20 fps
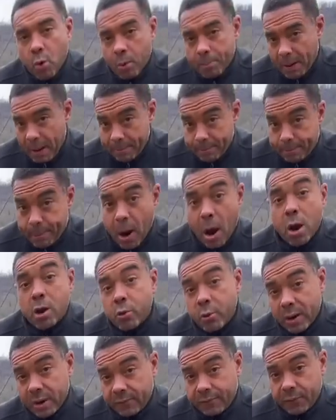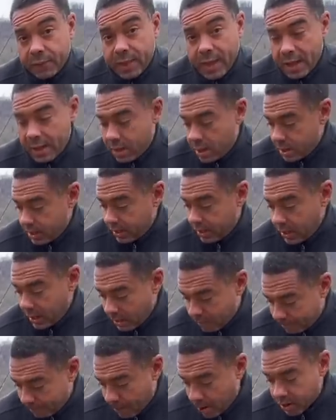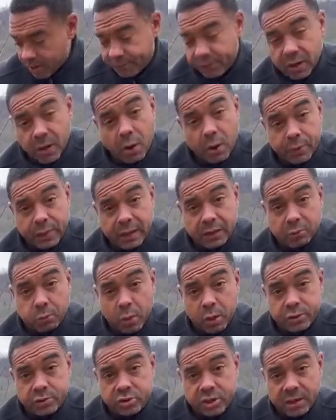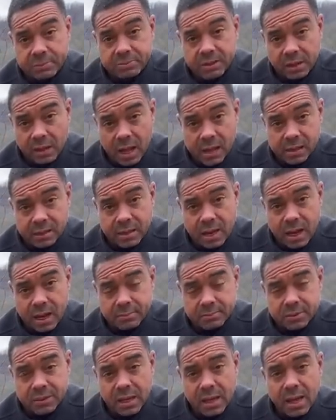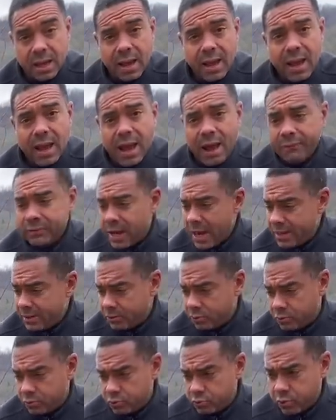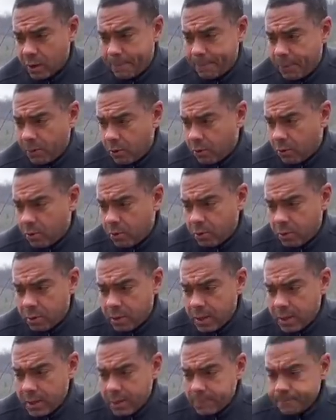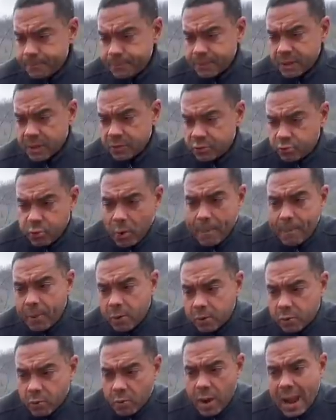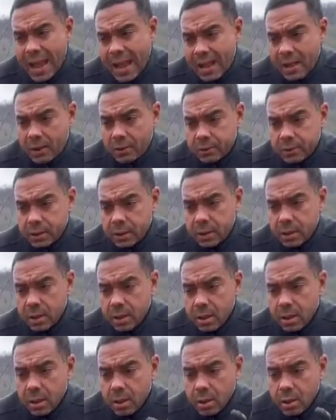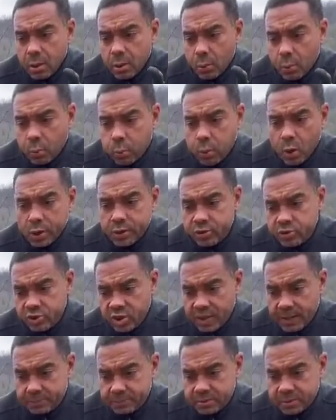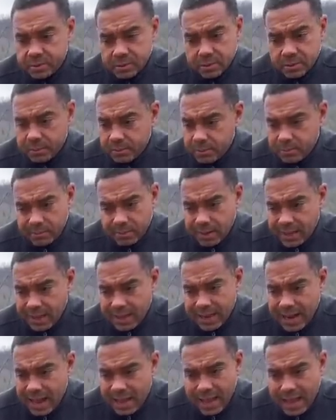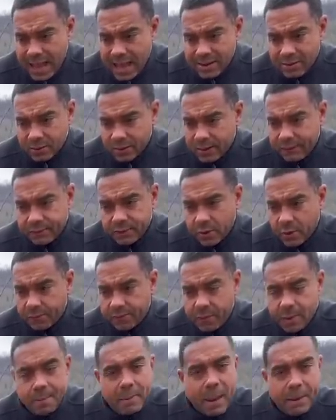by bartering for that honey. And part of it are these wood chips a lot of times. I've gotten triple, triple ground wood chips. And I, I don't even know if it may